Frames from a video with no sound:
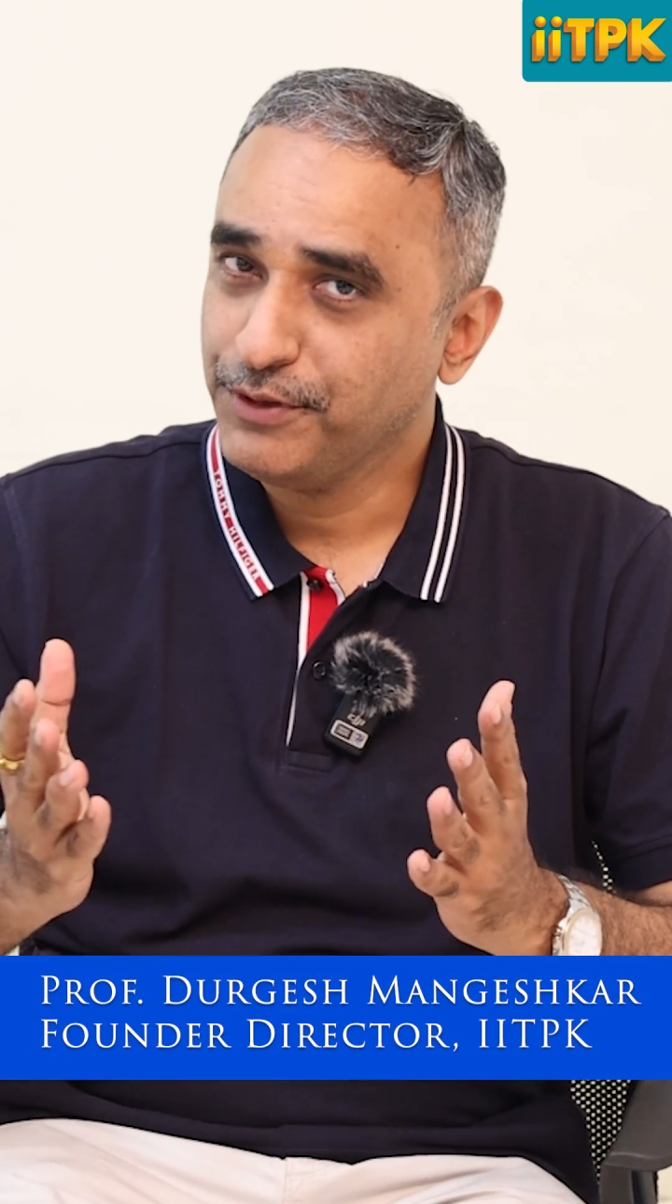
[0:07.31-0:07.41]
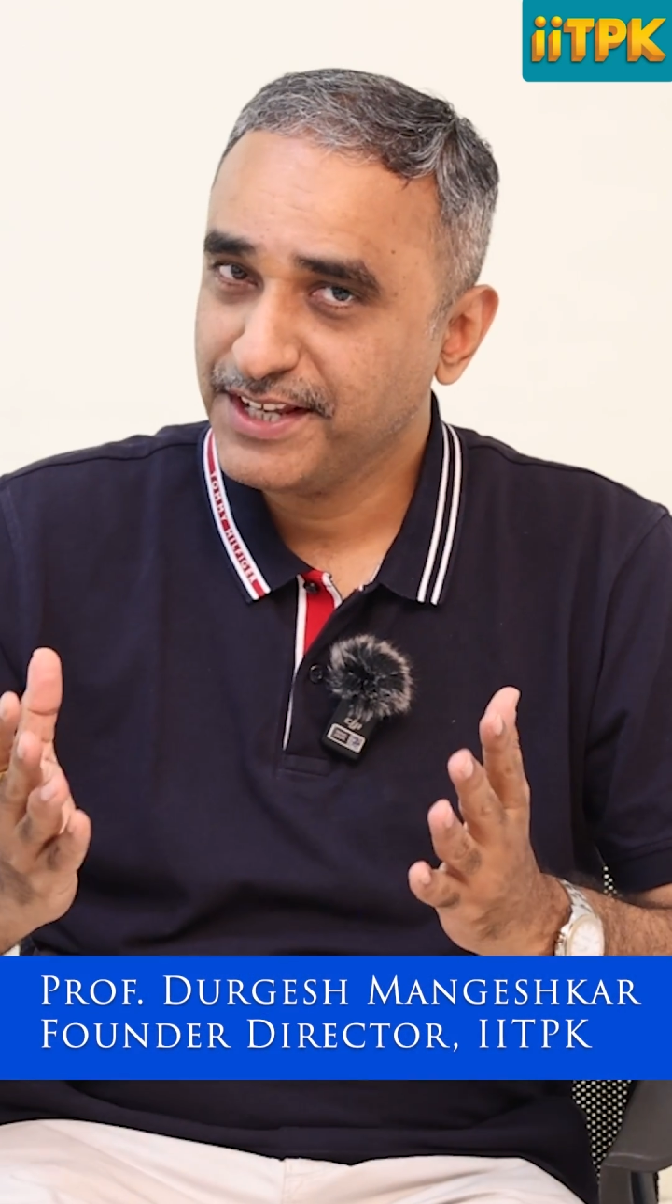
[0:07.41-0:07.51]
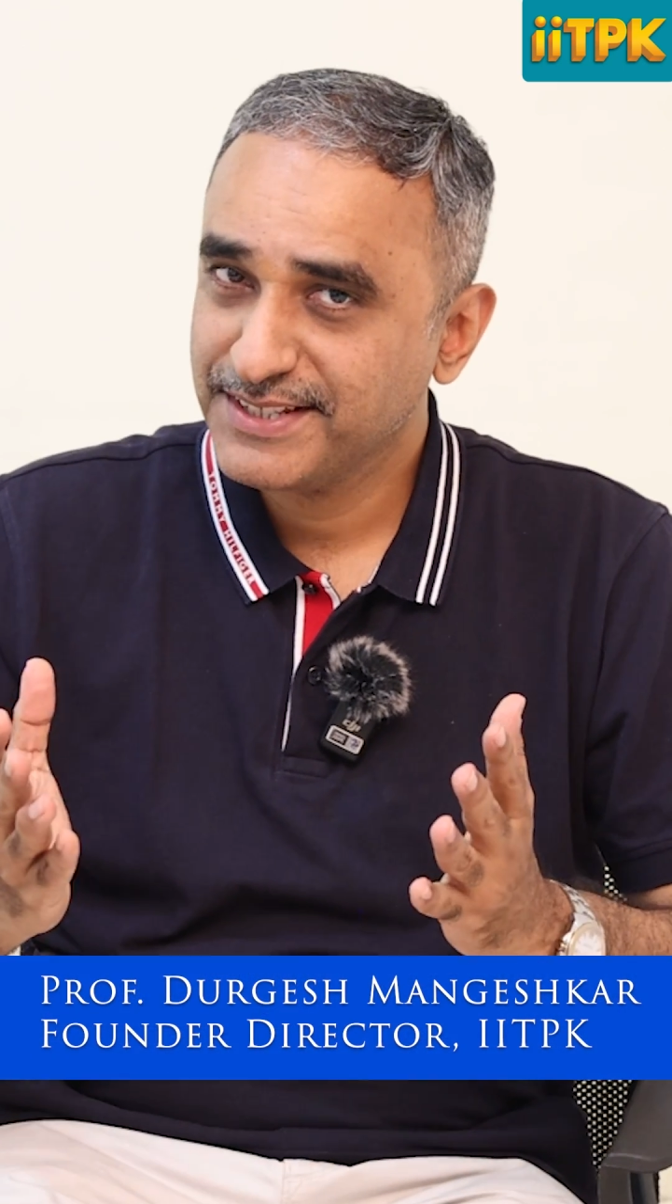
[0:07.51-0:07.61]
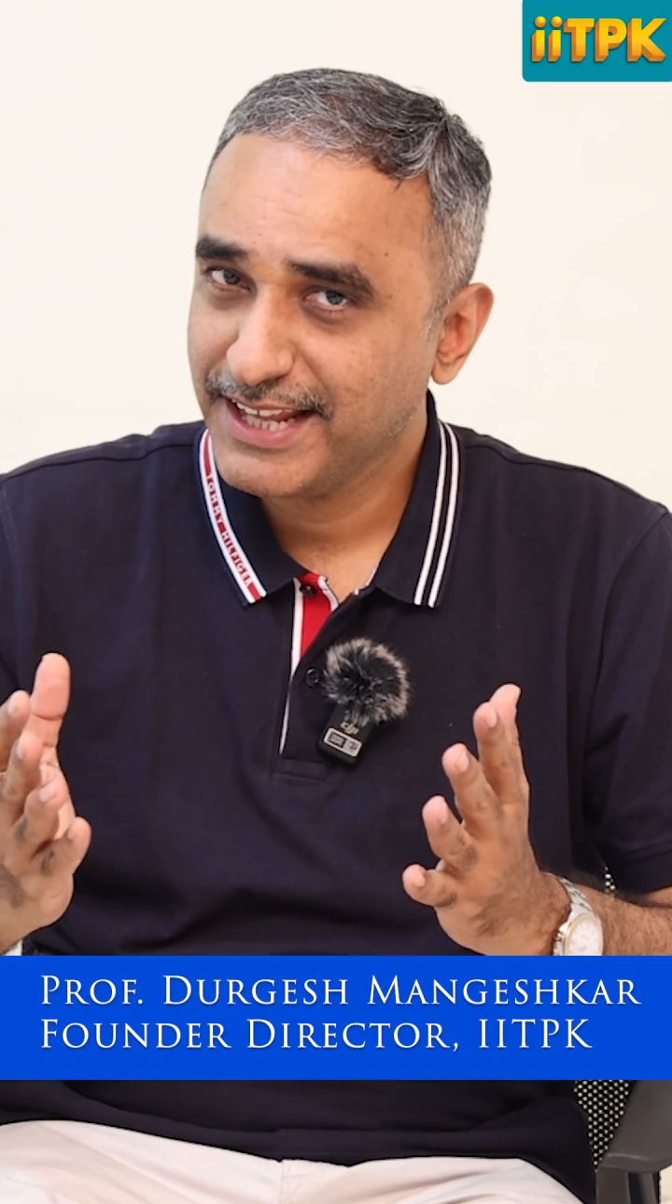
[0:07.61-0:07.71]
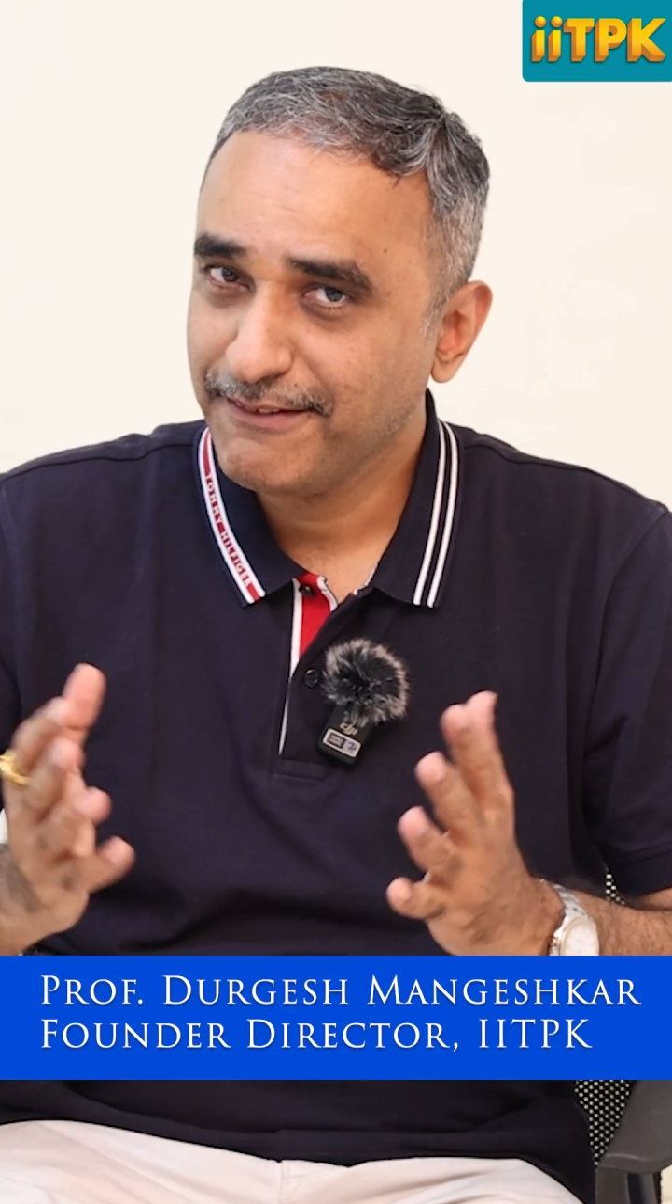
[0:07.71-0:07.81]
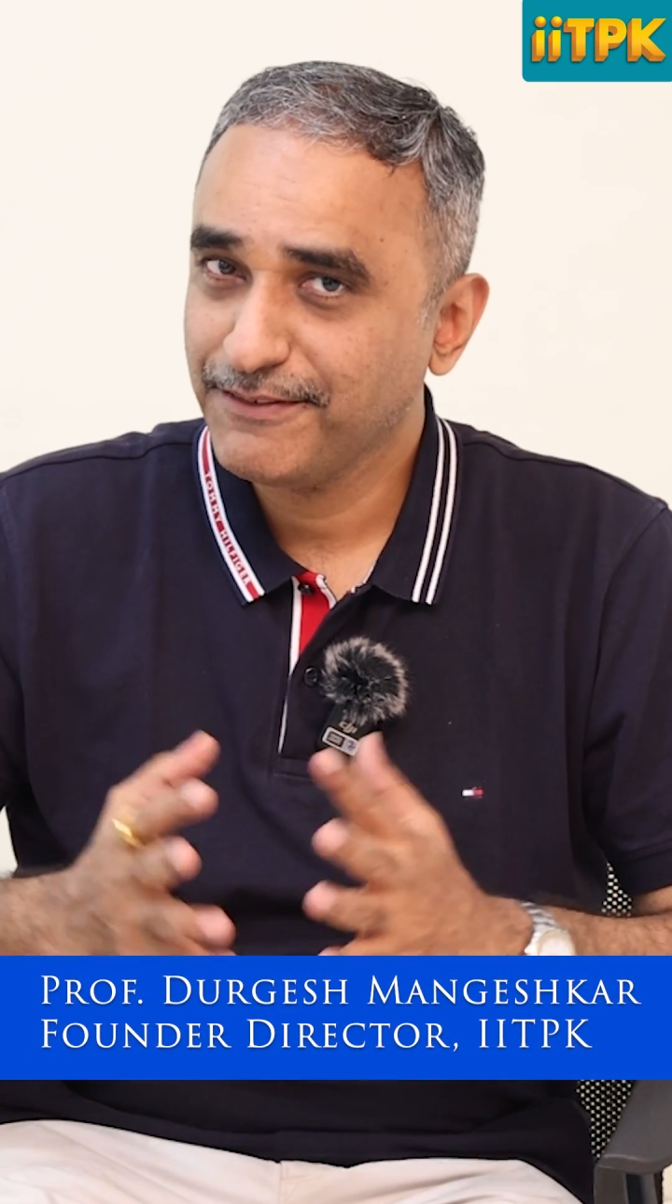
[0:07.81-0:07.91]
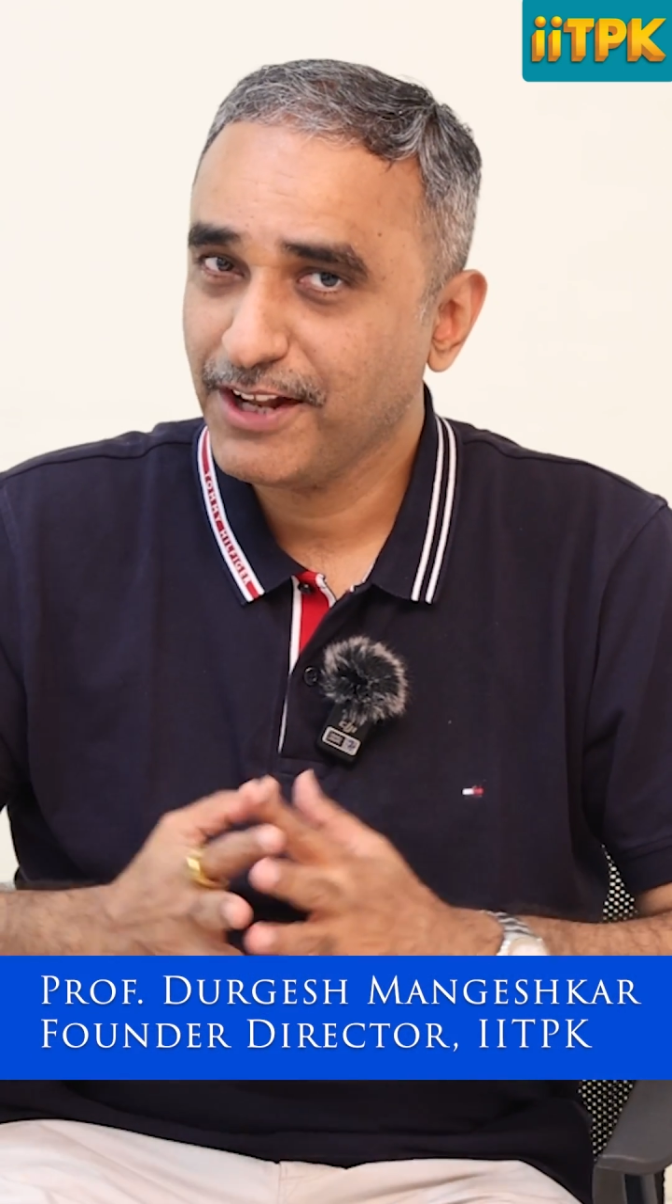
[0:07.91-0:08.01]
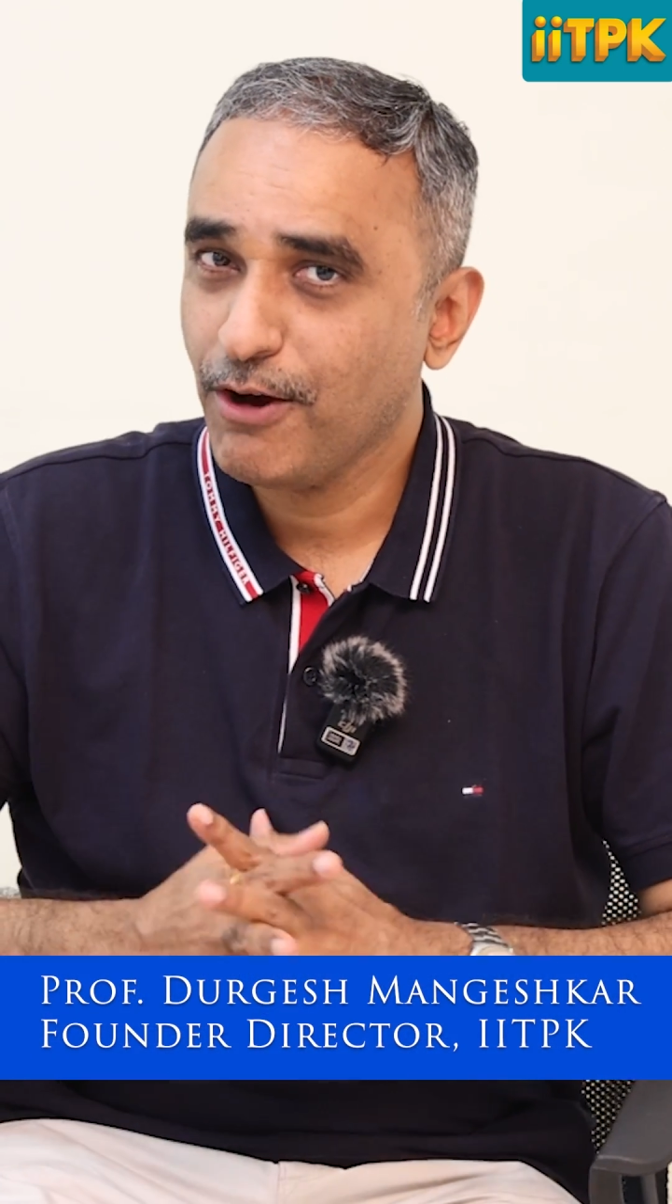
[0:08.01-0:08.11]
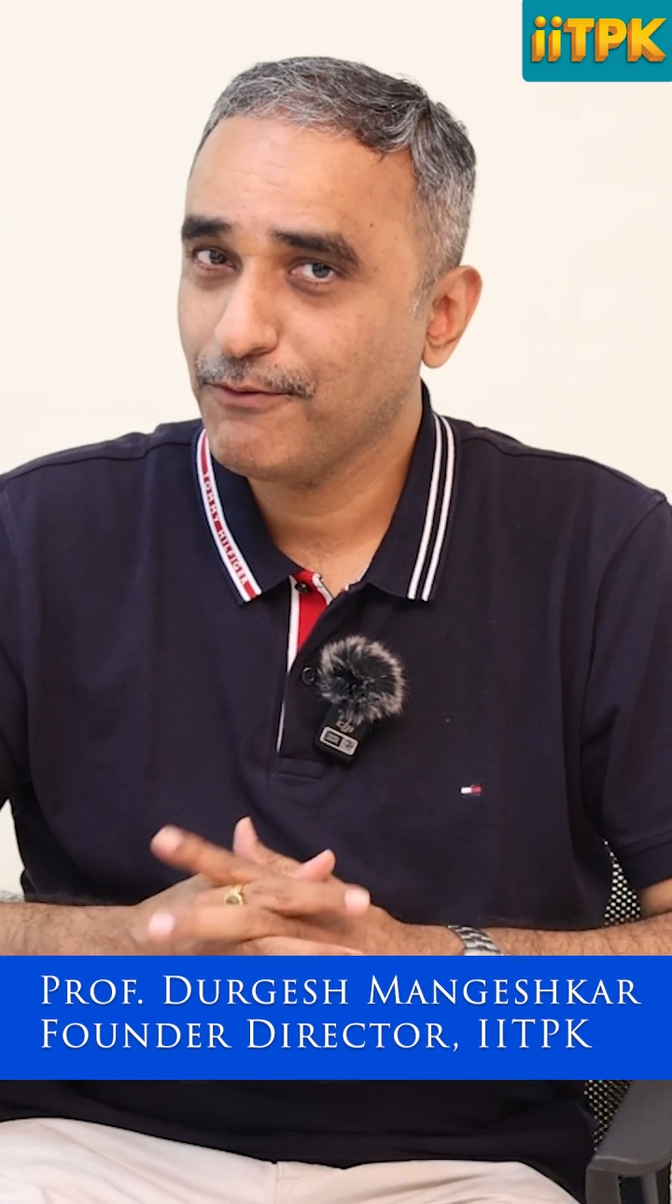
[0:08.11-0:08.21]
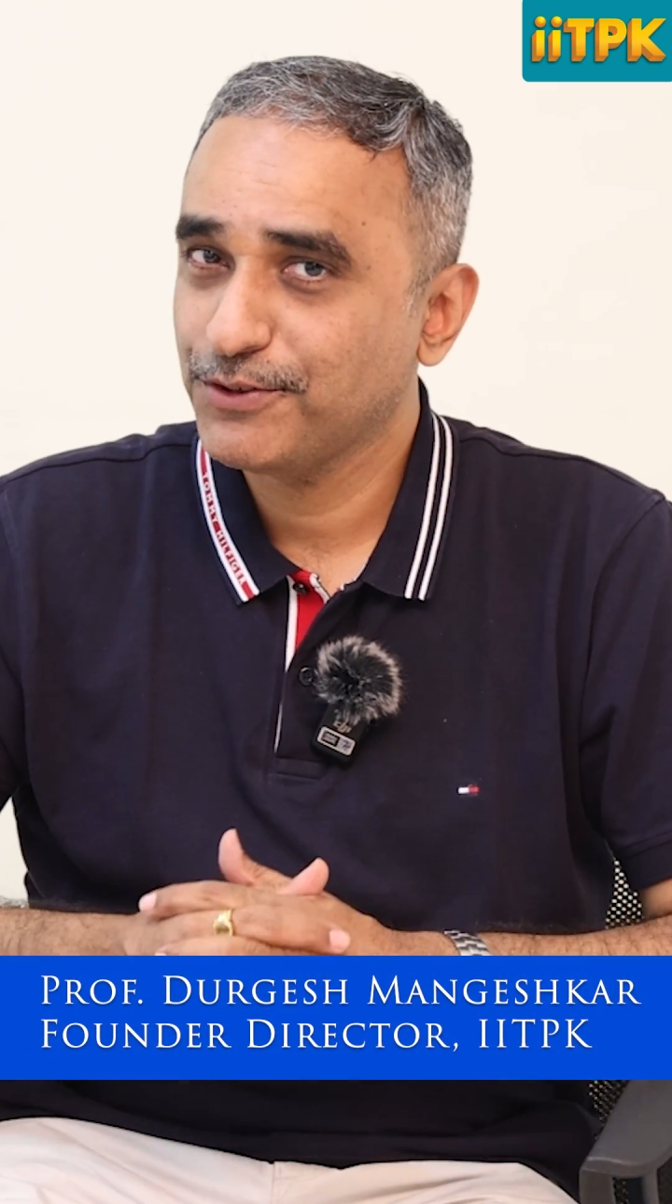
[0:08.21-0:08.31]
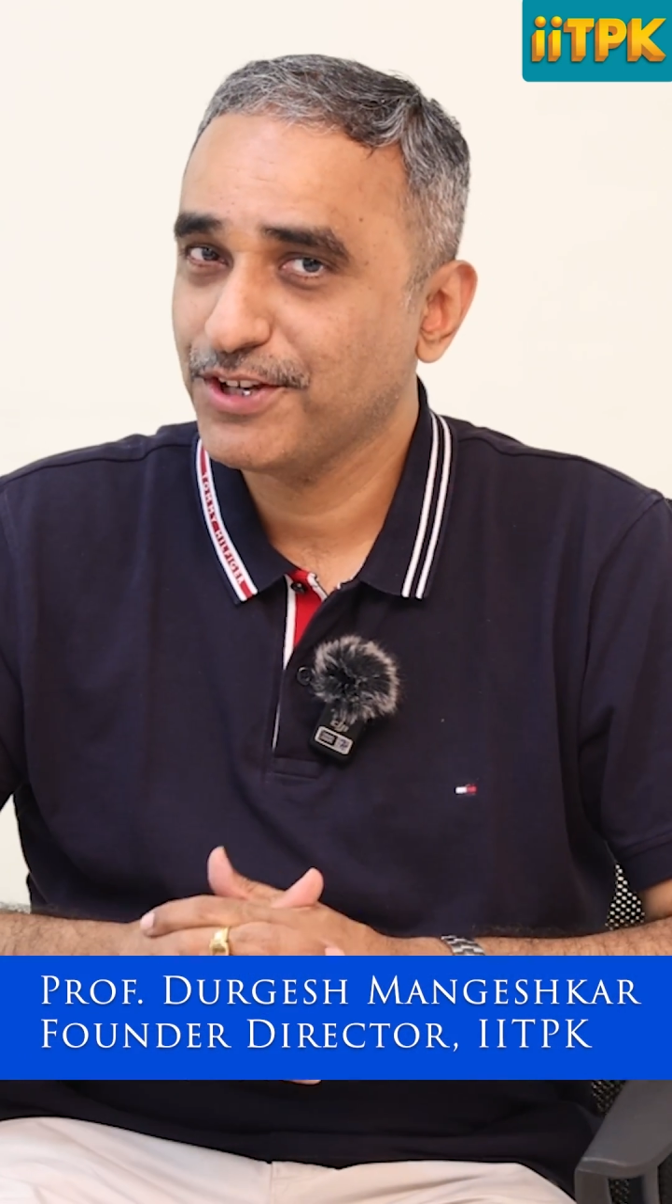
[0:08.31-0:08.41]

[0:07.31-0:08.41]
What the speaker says: days left now for